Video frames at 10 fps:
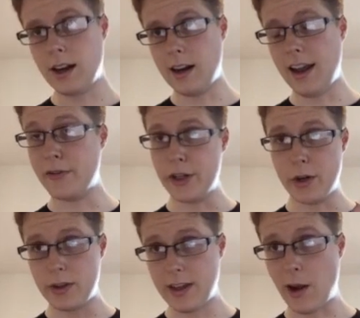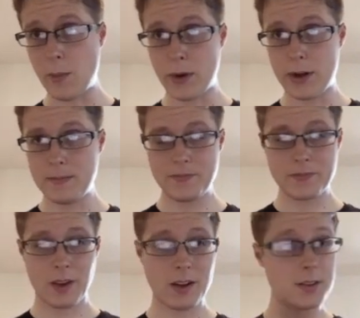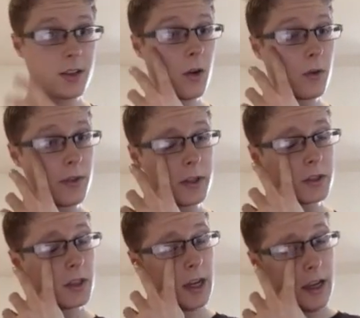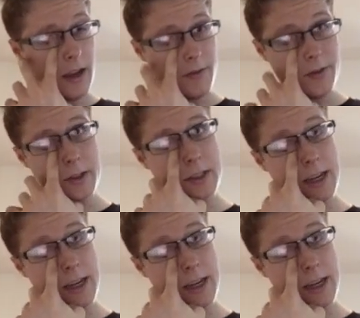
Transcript: every node in the output. So if there's